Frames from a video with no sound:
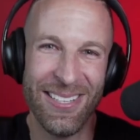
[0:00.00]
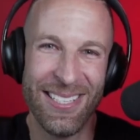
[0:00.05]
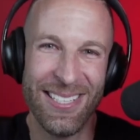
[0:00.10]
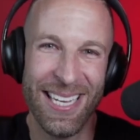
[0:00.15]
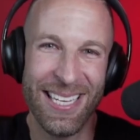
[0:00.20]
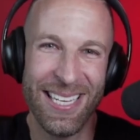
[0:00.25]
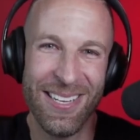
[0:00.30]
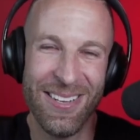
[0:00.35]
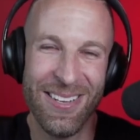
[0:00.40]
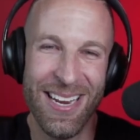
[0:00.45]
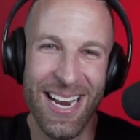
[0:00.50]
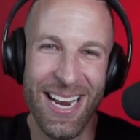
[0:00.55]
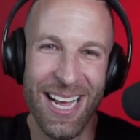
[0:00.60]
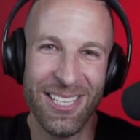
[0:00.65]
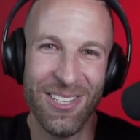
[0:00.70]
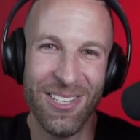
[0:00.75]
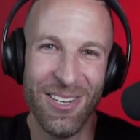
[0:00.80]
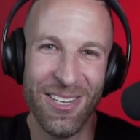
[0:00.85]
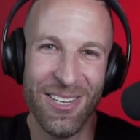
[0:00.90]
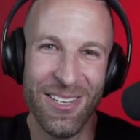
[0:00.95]
It's like
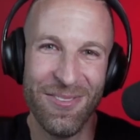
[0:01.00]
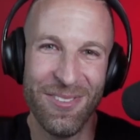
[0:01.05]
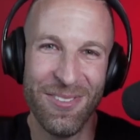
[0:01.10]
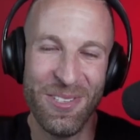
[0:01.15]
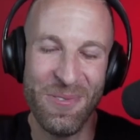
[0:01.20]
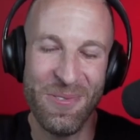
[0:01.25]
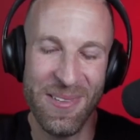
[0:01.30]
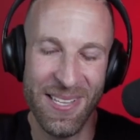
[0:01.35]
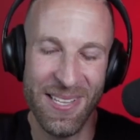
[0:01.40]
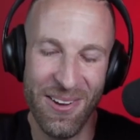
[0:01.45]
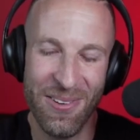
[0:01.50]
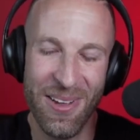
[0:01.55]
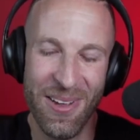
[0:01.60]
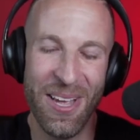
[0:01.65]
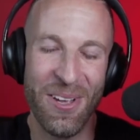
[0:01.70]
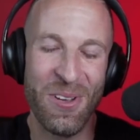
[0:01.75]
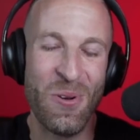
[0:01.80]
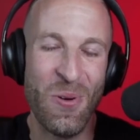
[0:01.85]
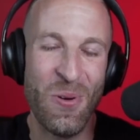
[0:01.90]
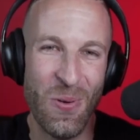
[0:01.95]
not talking for two weeks.
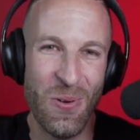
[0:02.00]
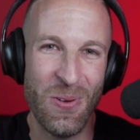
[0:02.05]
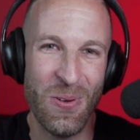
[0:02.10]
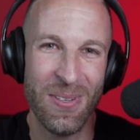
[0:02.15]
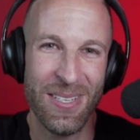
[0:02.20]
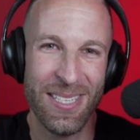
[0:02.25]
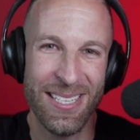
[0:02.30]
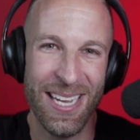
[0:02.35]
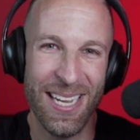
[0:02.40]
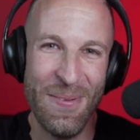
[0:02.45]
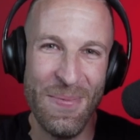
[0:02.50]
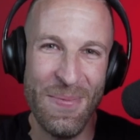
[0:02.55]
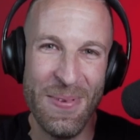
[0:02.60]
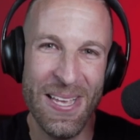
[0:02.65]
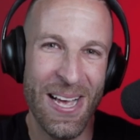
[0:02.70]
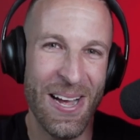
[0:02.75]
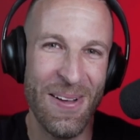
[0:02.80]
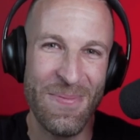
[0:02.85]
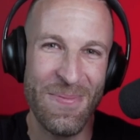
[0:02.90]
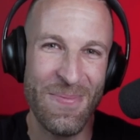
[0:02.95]
Okay, cool. Yeah. Sign
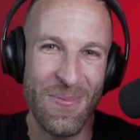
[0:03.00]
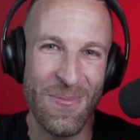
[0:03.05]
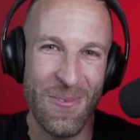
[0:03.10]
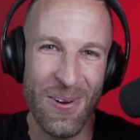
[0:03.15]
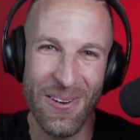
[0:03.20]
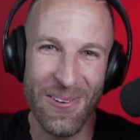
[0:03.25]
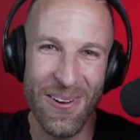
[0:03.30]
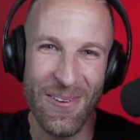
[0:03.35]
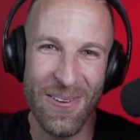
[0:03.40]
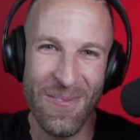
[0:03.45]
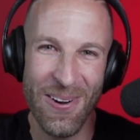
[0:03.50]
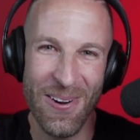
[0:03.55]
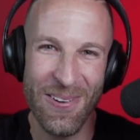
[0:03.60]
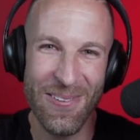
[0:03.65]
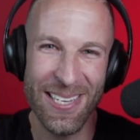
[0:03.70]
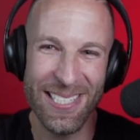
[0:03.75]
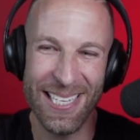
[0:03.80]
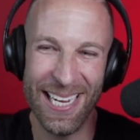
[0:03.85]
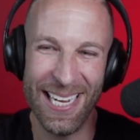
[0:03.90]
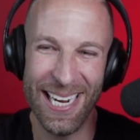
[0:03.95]
me up. Where do I, where do
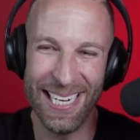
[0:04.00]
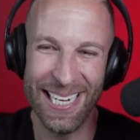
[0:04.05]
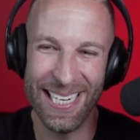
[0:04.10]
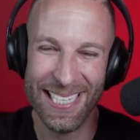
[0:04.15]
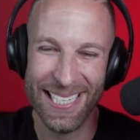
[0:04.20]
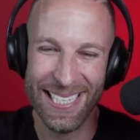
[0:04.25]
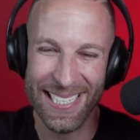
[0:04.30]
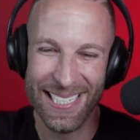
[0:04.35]
I sign?